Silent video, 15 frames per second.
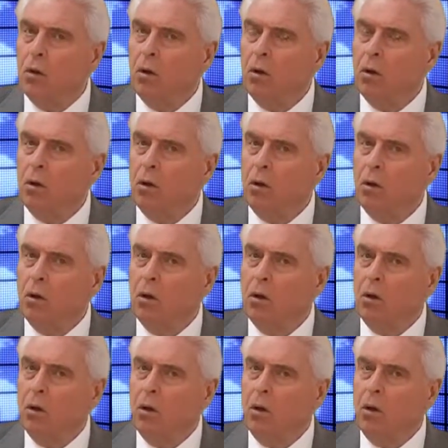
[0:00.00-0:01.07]

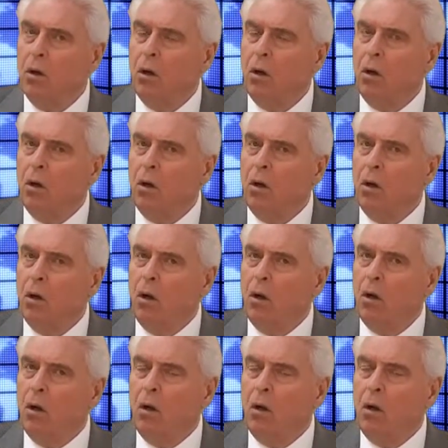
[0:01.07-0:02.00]
No one is speaking in this clip.